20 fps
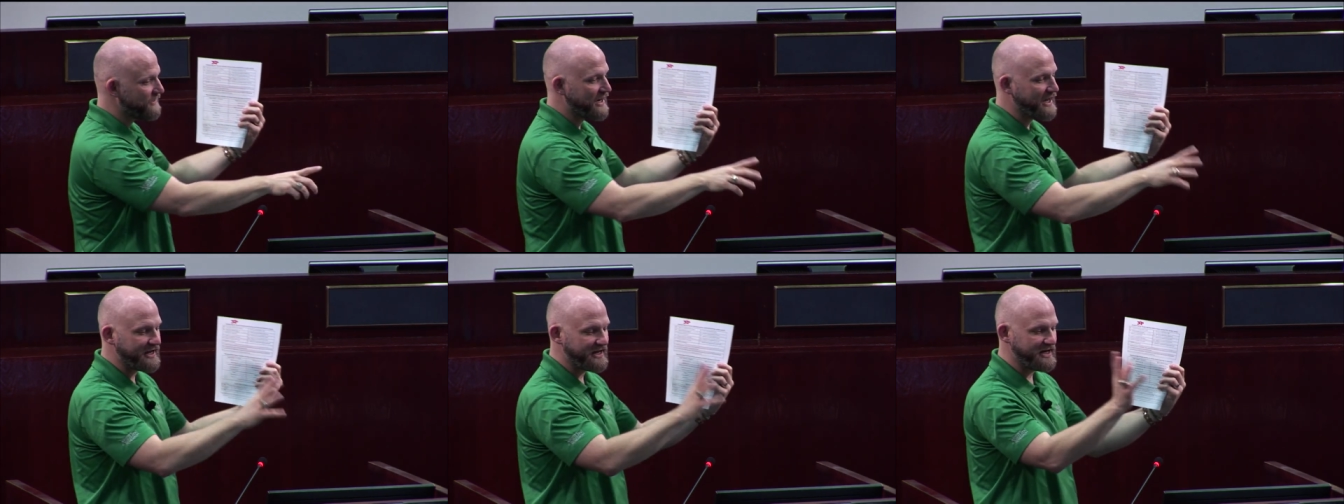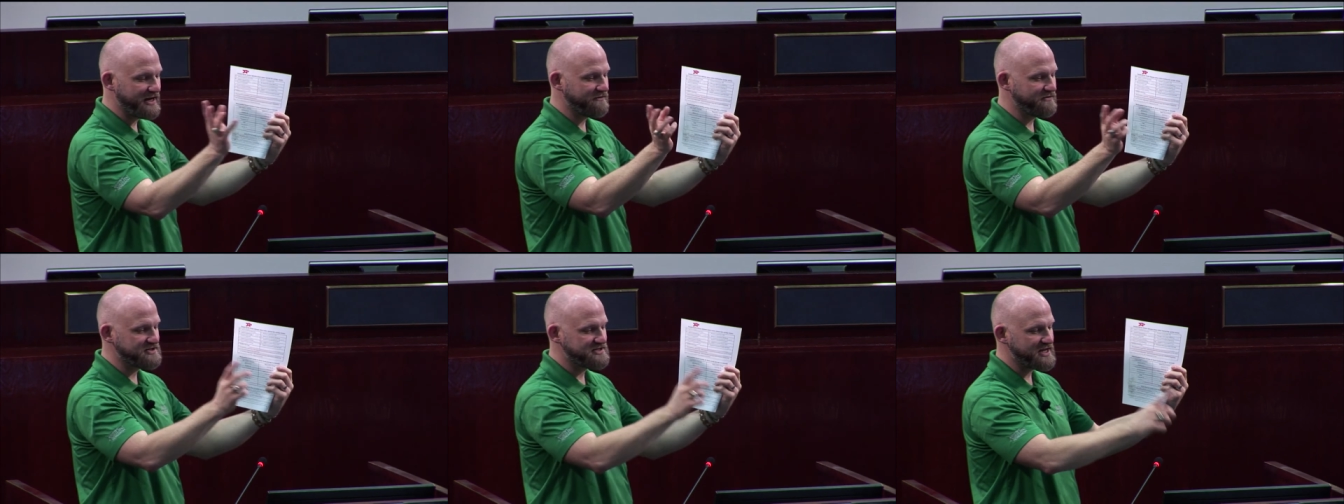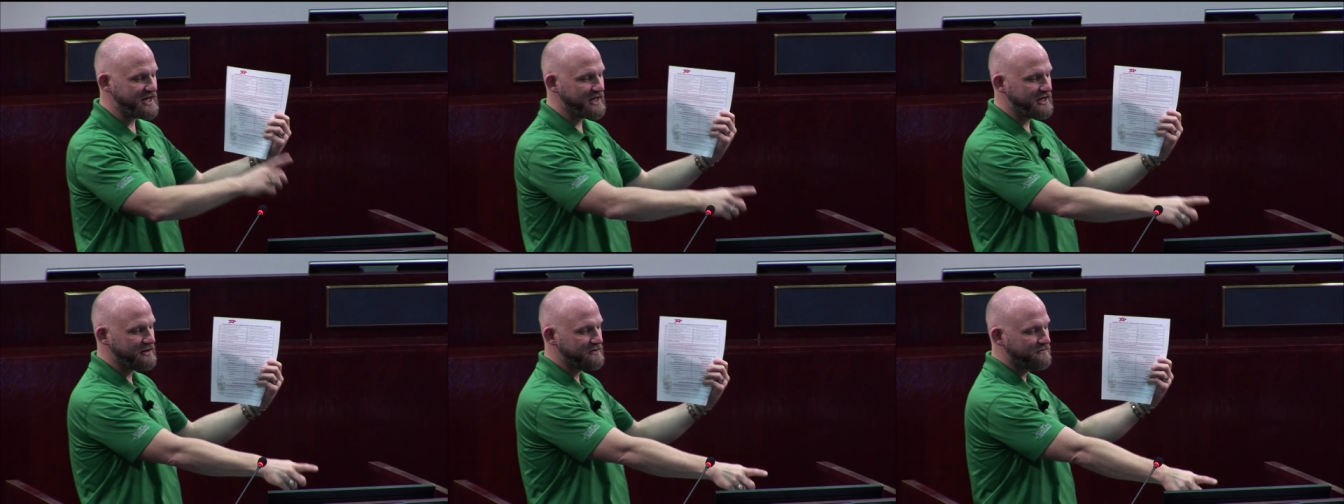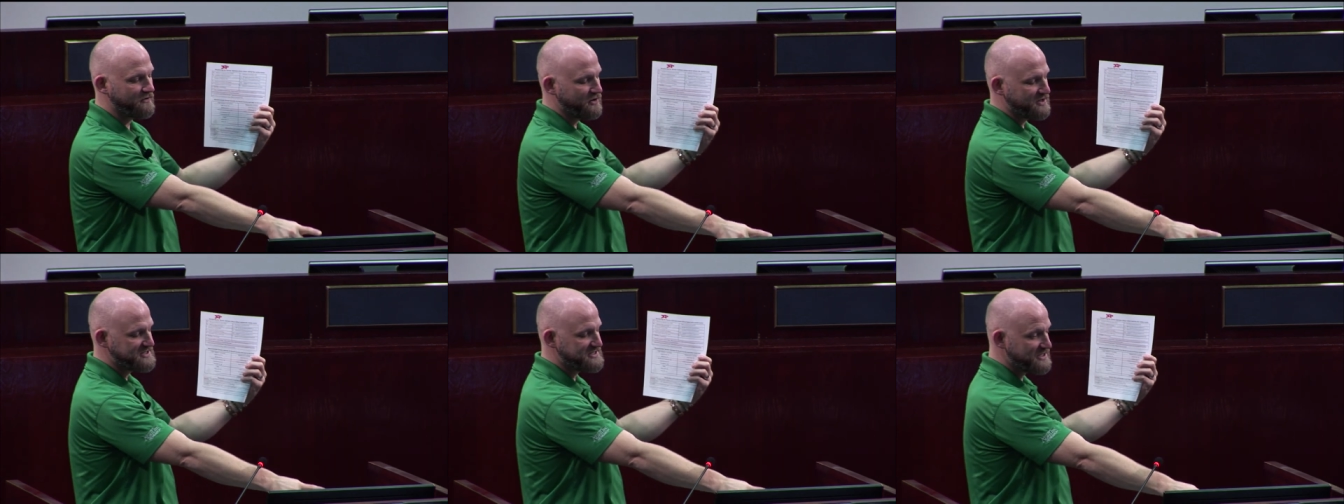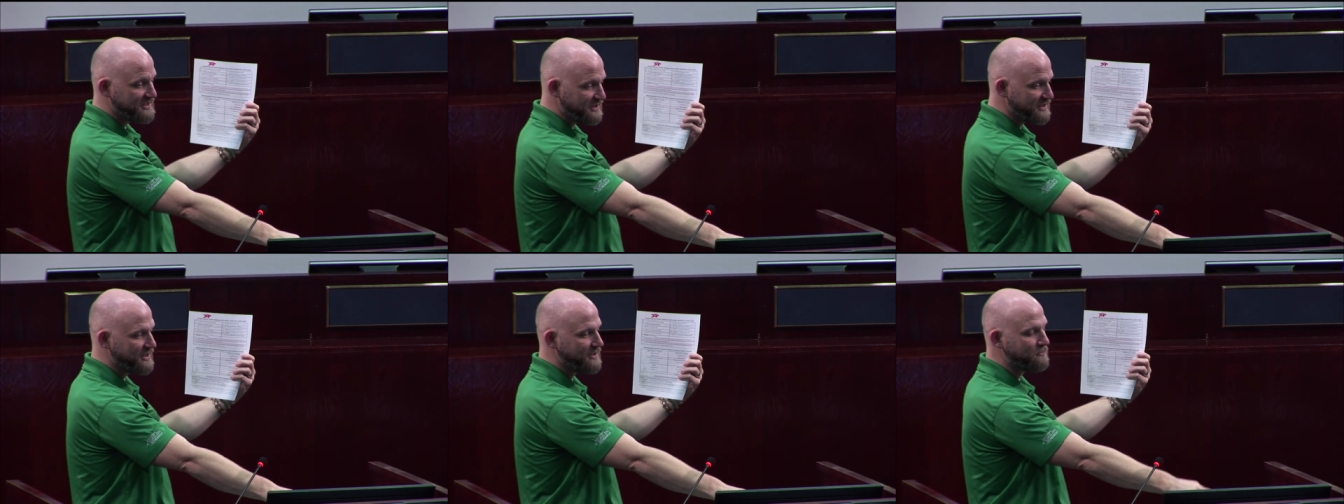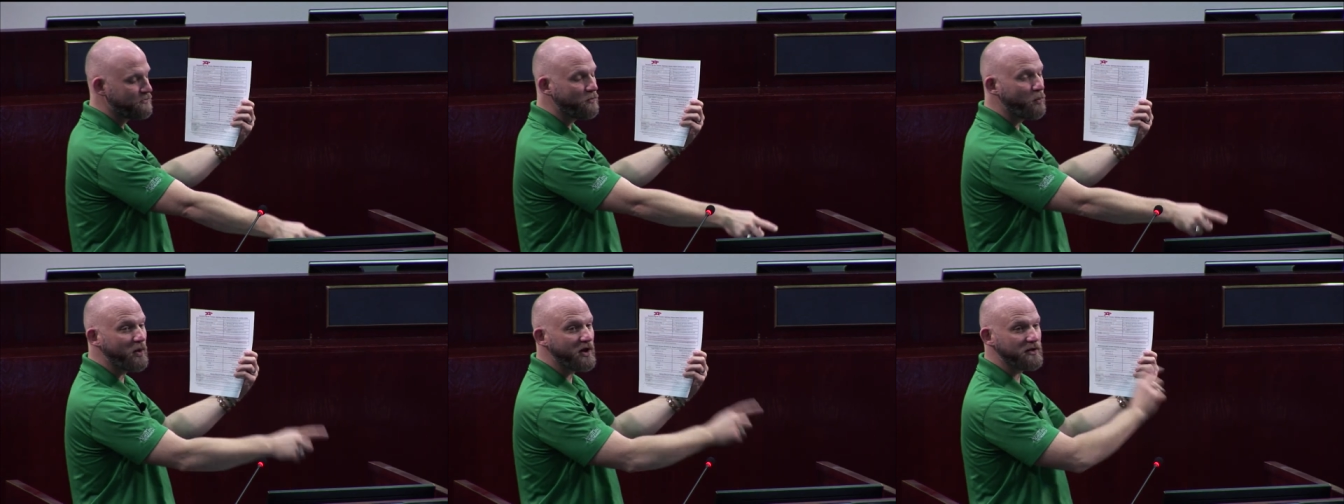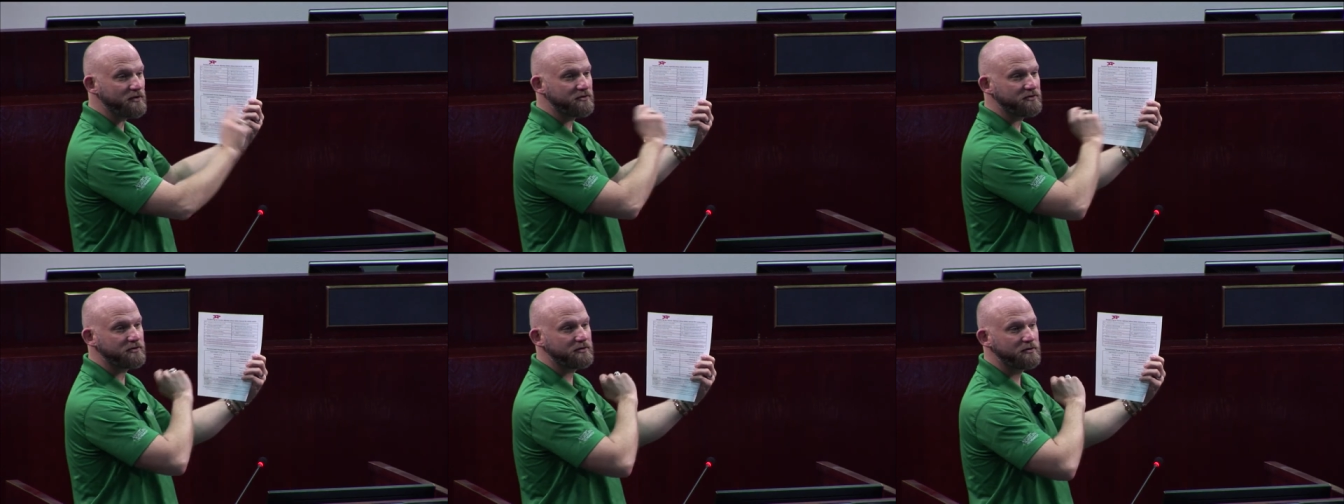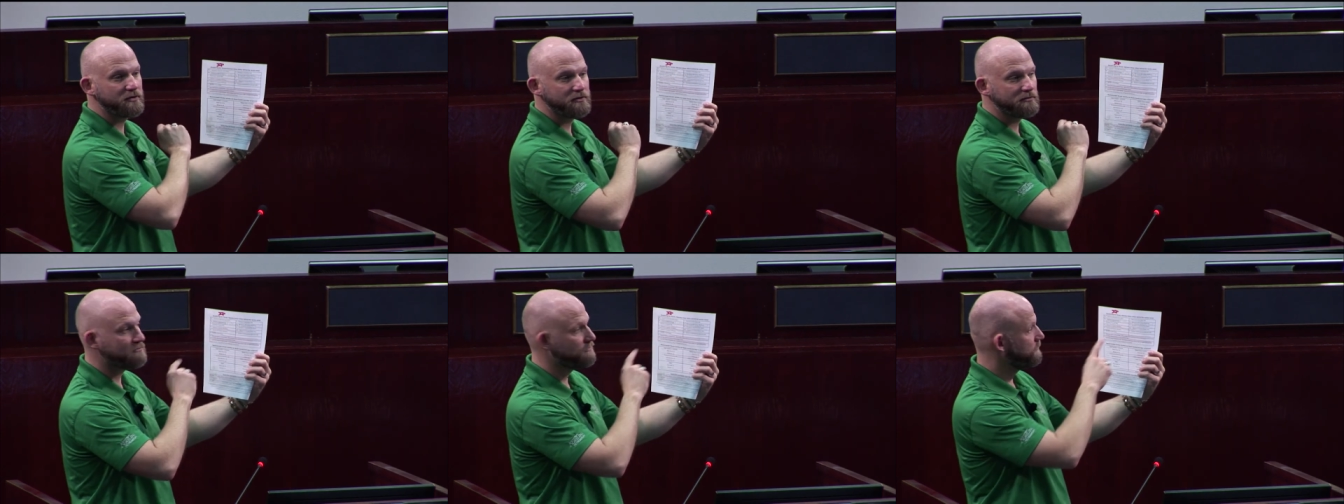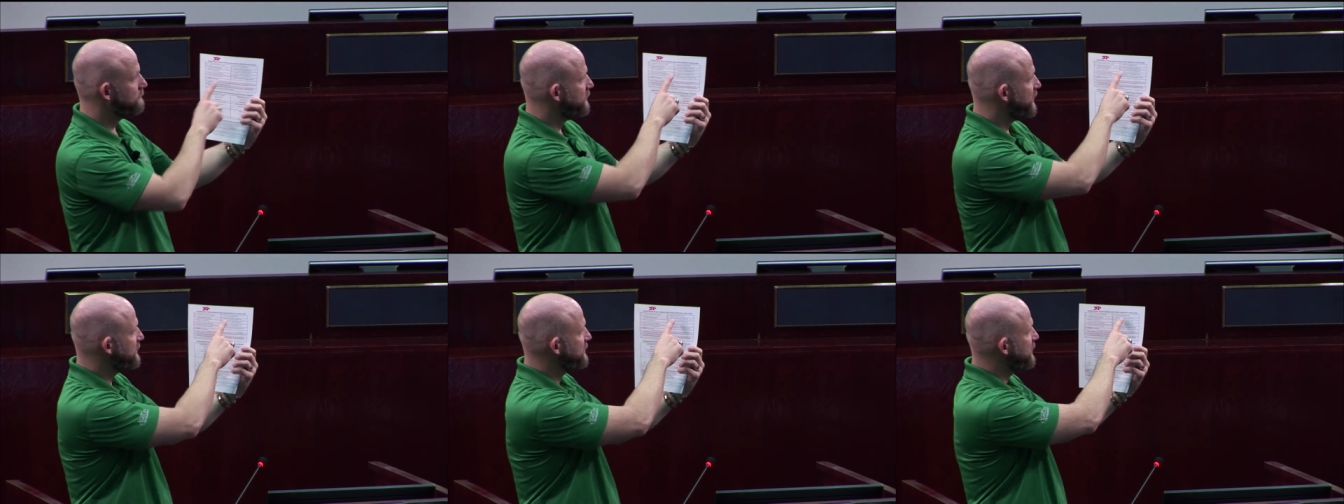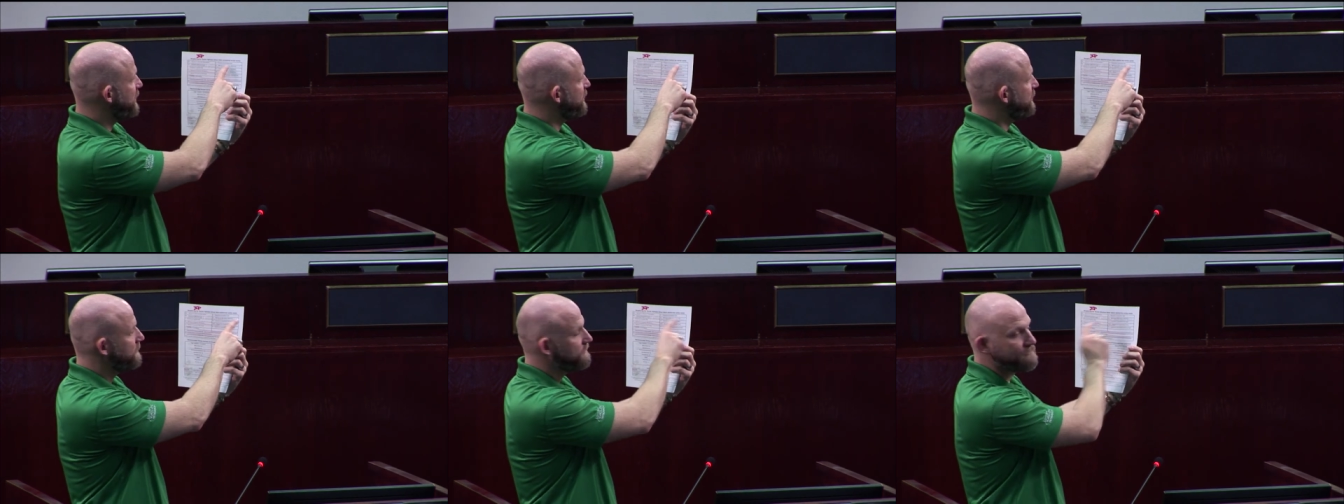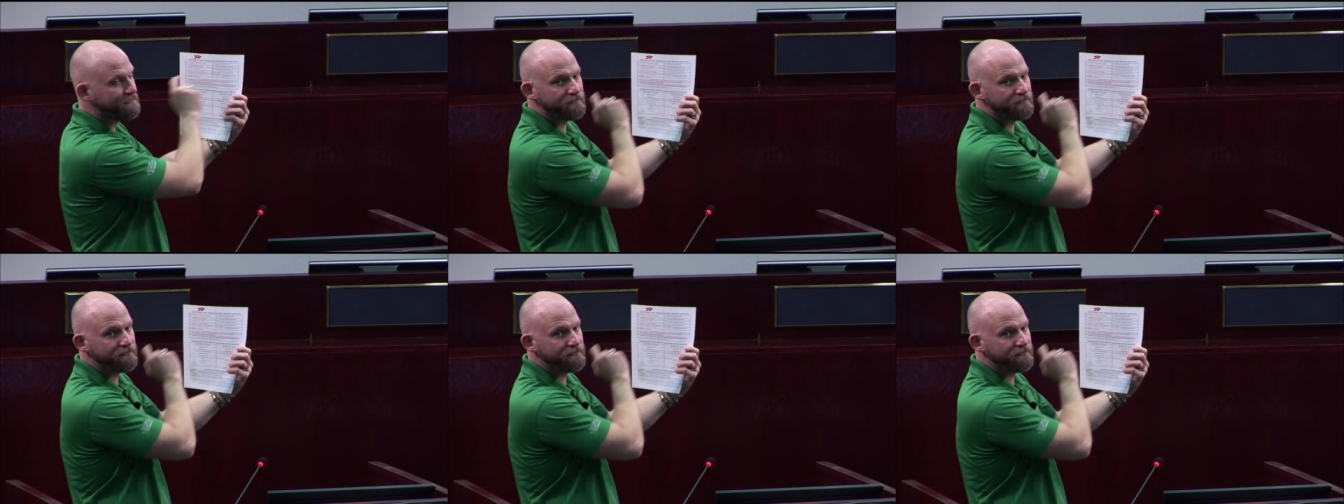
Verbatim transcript: and I can never say it, verticillium wilt, right there.